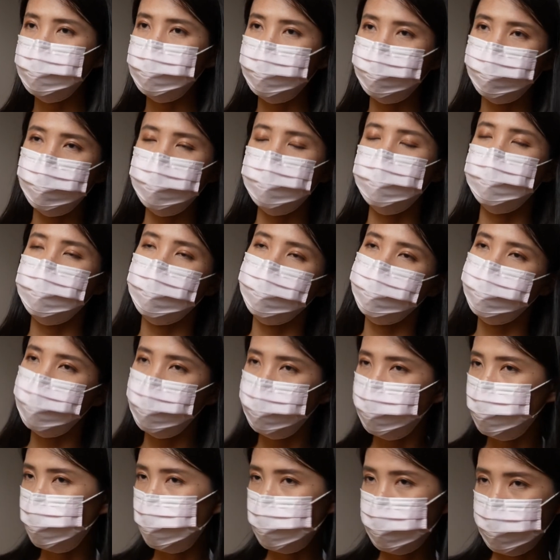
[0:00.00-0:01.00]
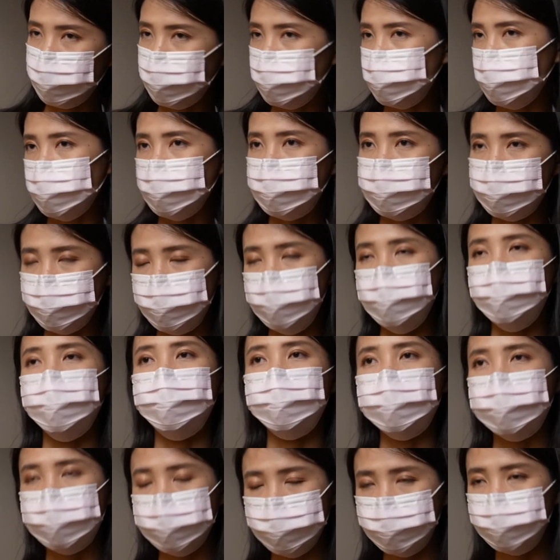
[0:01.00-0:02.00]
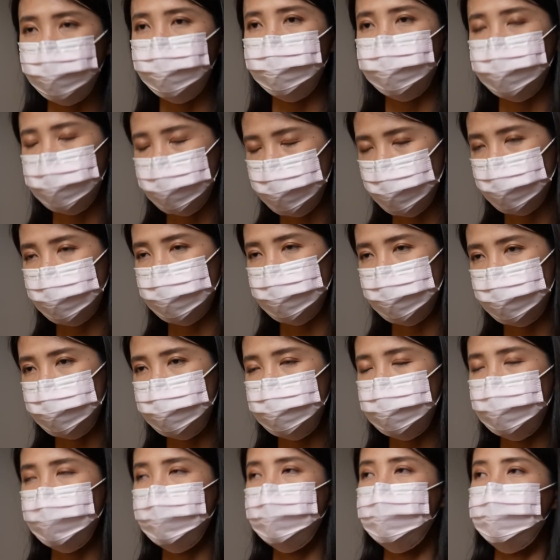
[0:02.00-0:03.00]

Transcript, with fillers: that was not reported in the initial clinical studies.